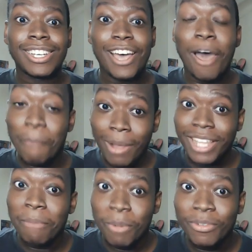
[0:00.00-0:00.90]
about
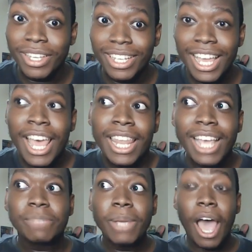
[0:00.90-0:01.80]
that movie.
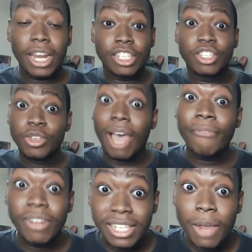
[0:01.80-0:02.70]
Let's be honest. Do y'all
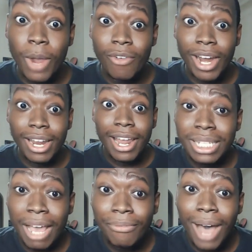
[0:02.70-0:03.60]
feel the same way, right?
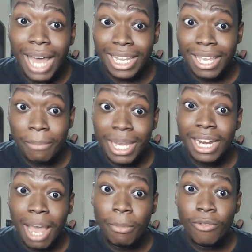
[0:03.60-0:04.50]
Not for Aaliyah being in
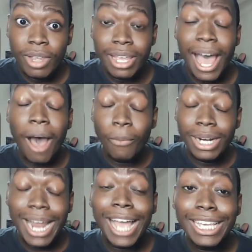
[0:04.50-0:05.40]
that movie, I would
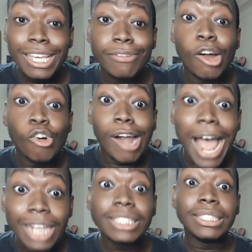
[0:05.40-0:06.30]
not give a
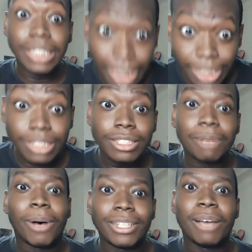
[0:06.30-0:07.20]
rat's ass
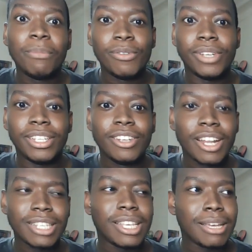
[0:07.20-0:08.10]
about that movie. You know what
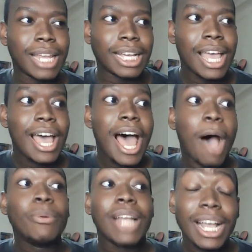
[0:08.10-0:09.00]
I'm saying? Like, I
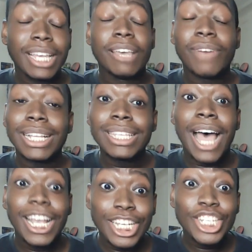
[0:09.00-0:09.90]
would not give a
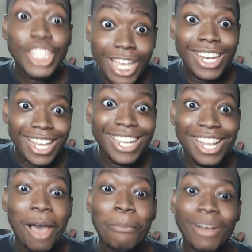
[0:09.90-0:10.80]
tiger shit
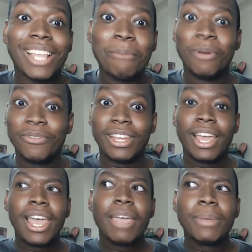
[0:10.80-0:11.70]
about that movie,
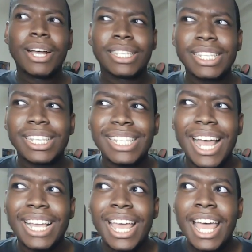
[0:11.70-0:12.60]
because it's just like,